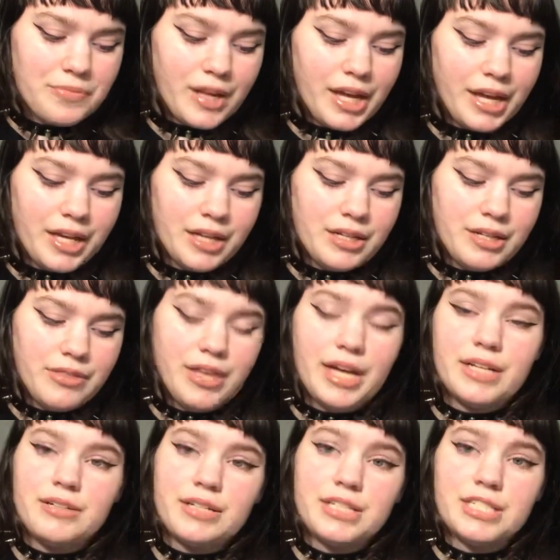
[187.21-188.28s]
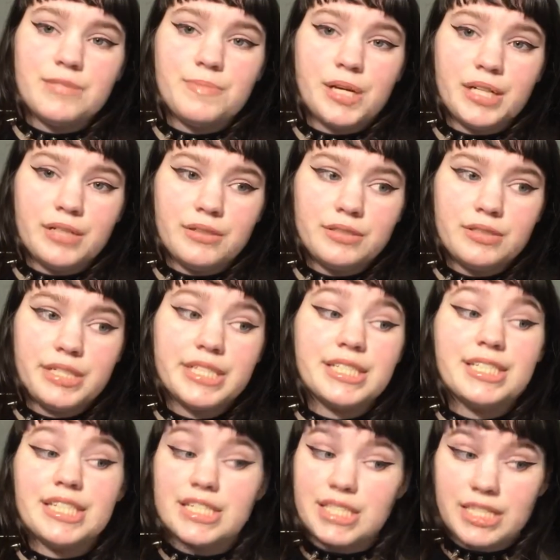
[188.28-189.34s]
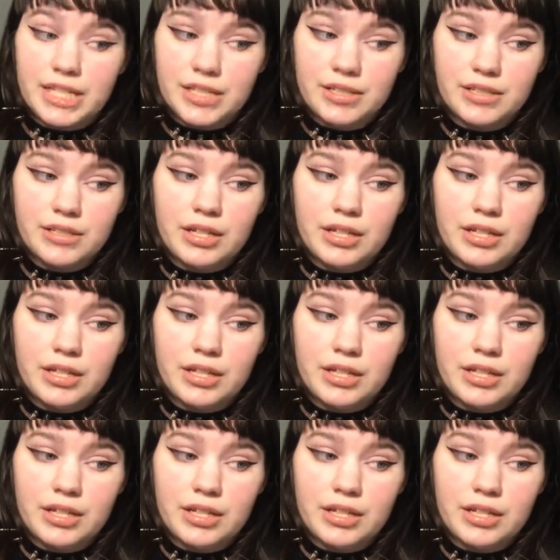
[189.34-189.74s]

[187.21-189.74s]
and that has been consistent.